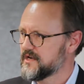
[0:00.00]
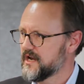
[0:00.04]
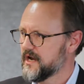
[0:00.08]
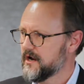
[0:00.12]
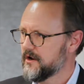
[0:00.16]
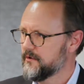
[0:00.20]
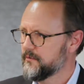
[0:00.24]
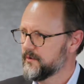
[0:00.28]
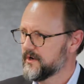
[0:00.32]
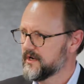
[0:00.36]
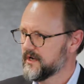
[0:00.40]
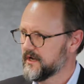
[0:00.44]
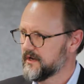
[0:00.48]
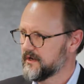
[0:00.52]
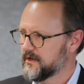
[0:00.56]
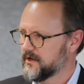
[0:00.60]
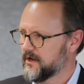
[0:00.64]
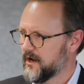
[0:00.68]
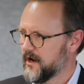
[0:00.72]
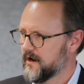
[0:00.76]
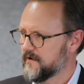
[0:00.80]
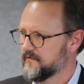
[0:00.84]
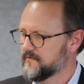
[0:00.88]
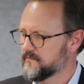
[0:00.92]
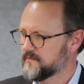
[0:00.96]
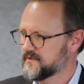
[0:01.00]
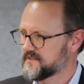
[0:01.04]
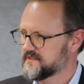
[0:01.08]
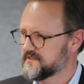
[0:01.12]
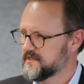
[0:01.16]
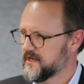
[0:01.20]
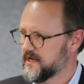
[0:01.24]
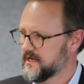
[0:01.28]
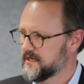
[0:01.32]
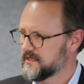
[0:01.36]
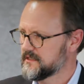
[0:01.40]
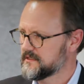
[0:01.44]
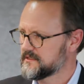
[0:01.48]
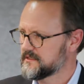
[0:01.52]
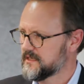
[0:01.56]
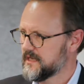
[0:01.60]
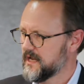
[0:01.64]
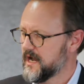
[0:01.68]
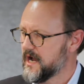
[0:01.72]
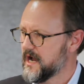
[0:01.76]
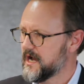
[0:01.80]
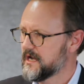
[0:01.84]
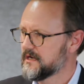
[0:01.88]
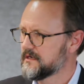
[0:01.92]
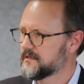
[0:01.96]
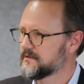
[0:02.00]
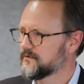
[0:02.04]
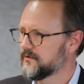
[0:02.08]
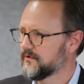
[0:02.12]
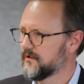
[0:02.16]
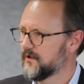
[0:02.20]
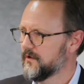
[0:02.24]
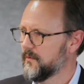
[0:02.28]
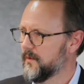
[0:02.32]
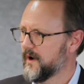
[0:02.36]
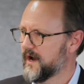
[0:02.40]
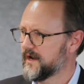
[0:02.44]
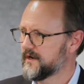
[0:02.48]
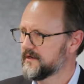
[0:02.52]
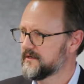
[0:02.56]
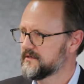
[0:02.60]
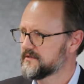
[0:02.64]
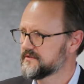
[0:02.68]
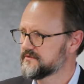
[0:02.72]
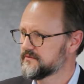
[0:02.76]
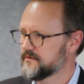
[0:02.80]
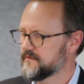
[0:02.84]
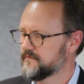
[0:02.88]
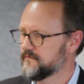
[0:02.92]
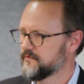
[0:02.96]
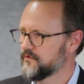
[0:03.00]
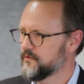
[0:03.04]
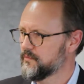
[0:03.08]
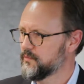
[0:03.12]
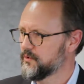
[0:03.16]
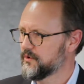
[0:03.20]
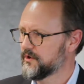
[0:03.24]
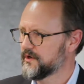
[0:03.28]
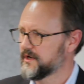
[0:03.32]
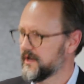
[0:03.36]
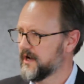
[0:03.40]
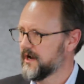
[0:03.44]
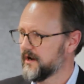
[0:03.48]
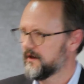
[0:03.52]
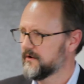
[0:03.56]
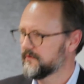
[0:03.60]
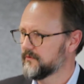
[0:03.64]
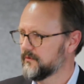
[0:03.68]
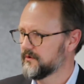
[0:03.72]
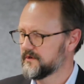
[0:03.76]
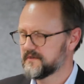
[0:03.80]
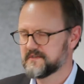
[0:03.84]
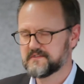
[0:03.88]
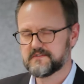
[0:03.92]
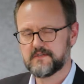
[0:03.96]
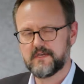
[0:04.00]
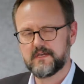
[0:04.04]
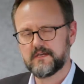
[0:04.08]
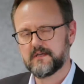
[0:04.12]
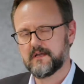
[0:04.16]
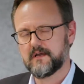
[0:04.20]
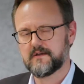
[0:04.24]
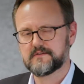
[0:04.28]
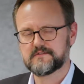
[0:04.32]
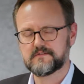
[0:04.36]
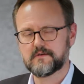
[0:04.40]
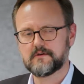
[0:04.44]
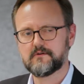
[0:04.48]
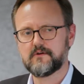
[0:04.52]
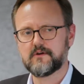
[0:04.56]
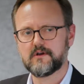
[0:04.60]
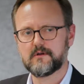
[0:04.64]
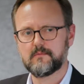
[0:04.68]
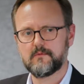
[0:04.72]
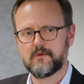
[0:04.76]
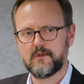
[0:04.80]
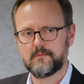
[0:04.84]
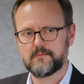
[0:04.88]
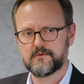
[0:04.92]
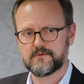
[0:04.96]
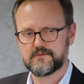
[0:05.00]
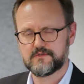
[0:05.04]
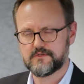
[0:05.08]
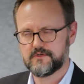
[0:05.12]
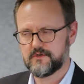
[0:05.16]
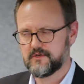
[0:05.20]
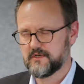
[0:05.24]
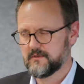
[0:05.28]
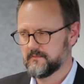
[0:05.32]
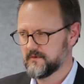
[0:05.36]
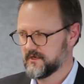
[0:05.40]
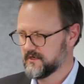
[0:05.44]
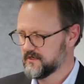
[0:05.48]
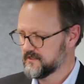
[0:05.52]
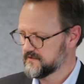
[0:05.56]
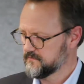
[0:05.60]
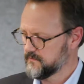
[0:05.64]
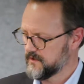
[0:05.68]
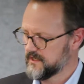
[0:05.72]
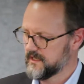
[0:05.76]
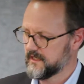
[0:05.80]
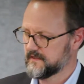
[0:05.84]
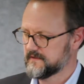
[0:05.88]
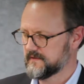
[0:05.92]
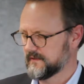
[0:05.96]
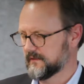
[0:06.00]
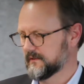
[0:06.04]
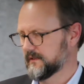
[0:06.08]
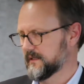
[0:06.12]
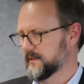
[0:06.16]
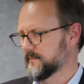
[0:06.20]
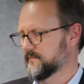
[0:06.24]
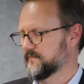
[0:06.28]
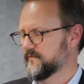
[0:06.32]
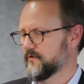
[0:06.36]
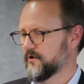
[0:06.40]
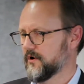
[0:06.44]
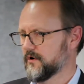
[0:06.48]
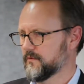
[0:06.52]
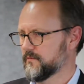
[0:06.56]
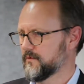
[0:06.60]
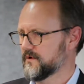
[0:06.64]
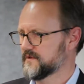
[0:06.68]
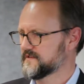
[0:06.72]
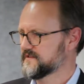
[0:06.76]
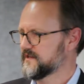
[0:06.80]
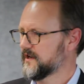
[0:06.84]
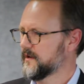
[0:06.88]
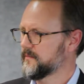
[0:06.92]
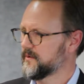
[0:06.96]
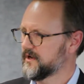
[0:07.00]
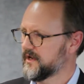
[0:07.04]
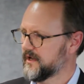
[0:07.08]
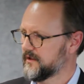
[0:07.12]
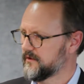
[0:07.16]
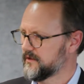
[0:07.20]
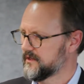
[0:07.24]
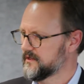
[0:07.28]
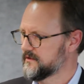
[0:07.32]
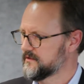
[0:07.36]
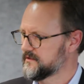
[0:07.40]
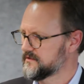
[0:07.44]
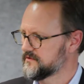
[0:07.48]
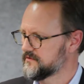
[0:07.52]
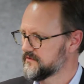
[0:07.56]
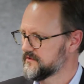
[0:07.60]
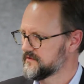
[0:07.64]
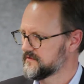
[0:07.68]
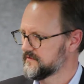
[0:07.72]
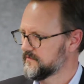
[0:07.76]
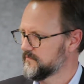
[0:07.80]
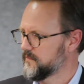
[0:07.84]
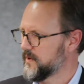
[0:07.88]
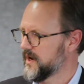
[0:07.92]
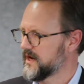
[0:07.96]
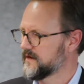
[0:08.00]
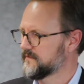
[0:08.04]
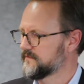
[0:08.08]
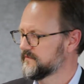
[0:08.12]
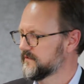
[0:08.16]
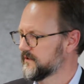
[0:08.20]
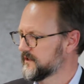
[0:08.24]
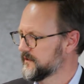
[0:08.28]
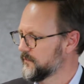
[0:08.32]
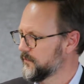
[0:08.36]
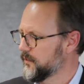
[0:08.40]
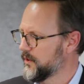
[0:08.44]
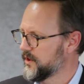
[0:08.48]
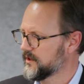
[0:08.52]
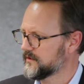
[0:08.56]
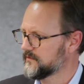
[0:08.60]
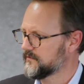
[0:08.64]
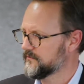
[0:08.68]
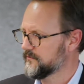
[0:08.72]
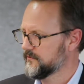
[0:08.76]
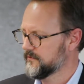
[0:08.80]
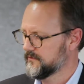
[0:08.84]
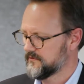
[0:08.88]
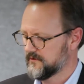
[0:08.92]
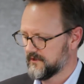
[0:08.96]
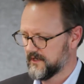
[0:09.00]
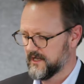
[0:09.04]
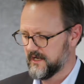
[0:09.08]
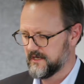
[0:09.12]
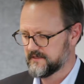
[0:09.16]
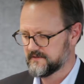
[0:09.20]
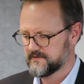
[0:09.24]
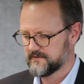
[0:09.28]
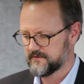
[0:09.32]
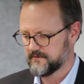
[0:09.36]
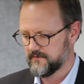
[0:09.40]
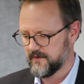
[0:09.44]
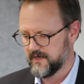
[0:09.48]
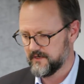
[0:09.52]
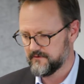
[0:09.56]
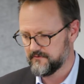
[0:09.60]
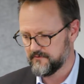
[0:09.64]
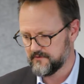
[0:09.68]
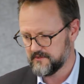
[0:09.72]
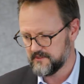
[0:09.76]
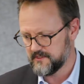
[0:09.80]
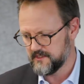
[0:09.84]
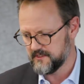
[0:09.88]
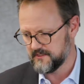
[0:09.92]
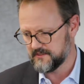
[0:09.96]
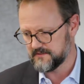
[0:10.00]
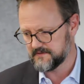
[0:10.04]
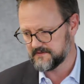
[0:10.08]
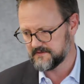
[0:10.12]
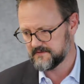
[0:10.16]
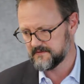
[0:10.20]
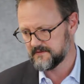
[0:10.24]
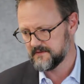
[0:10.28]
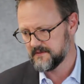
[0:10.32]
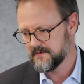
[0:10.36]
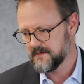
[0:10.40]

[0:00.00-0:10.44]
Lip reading: How are we going to go from a standing start all the way to Industry 4.0? Or you say, no, it's an incredible opportunity because we get to leapfrog what so many other industries have painfully worked through in the last 200 years.